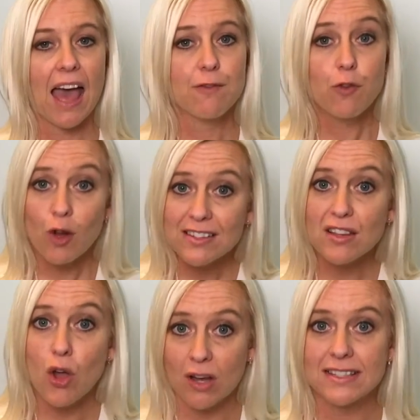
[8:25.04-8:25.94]
and for
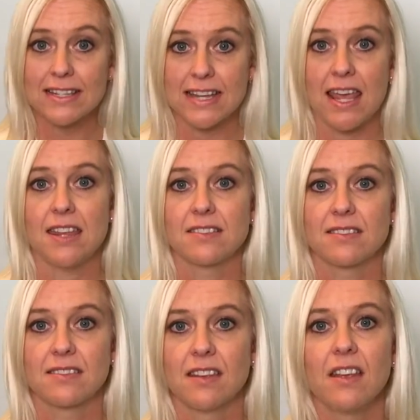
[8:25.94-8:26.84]
as long as it
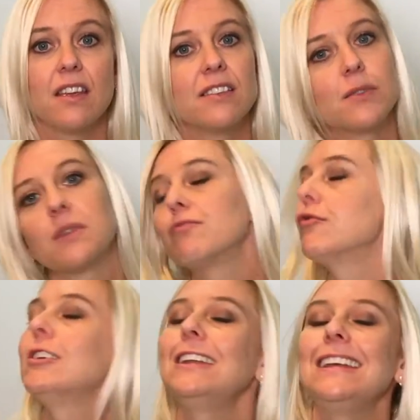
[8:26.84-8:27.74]
takes. So it
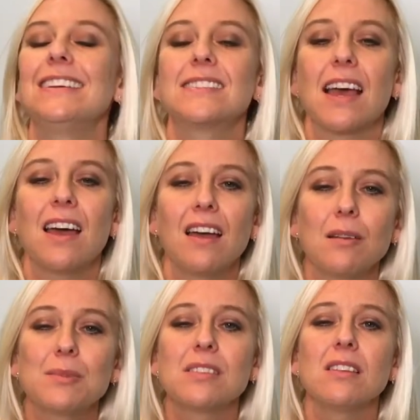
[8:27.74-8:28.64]
really is
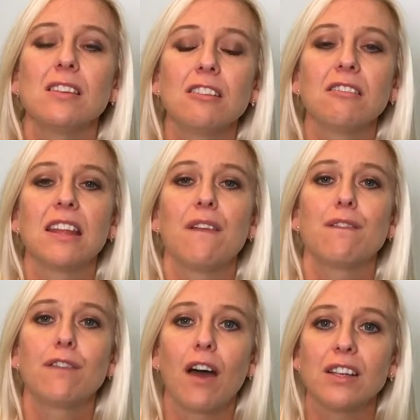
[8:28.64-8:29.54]
absolutely
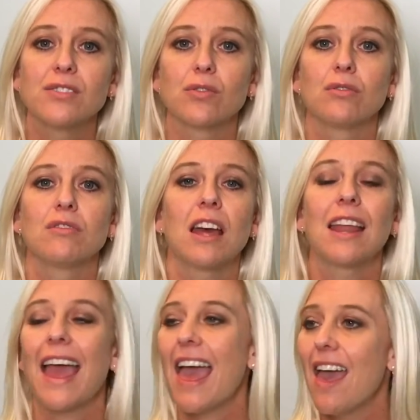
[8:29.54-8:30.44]
vital
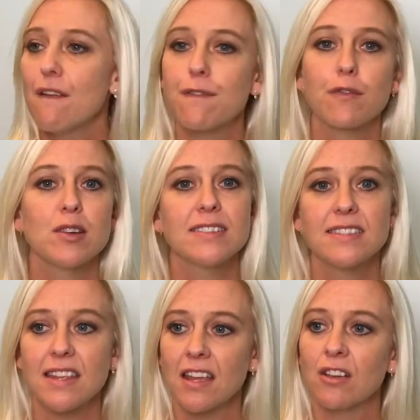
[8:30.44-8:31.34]
that every
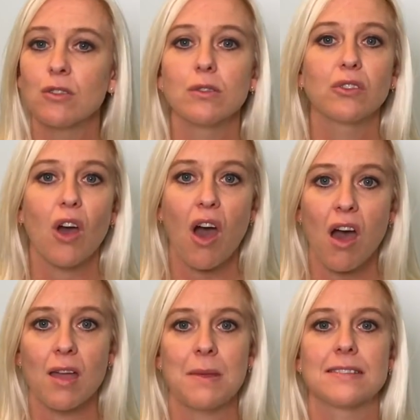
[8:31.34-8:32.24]
single
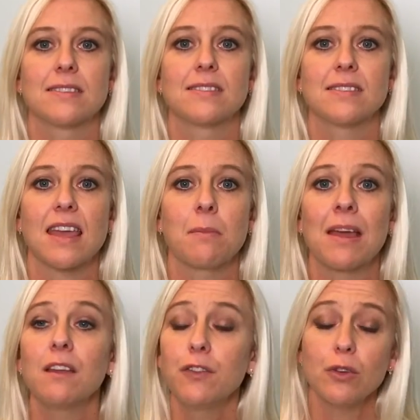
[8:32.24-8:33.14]
time it's the same.
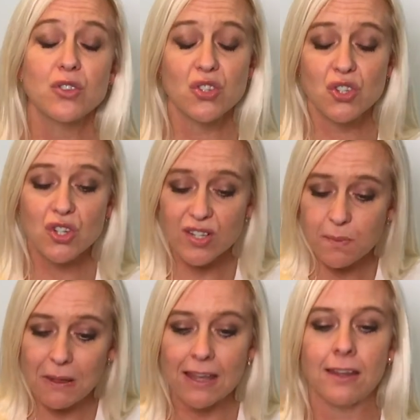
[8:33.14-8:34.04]
And if you're
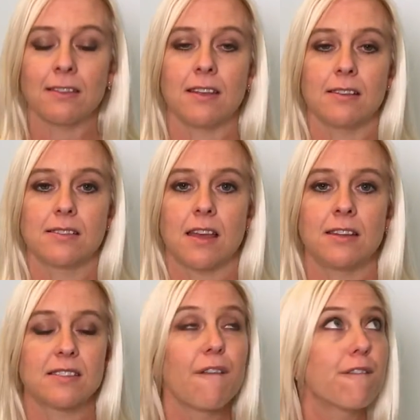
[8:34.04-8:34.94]
just beginning this
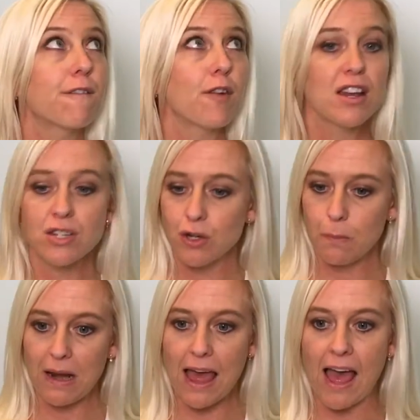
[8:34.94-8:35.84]
and it's a fresh
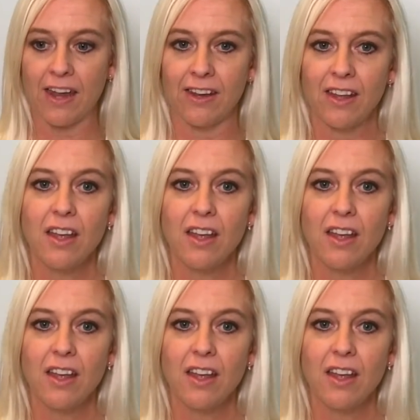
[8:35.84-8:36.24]
new plan,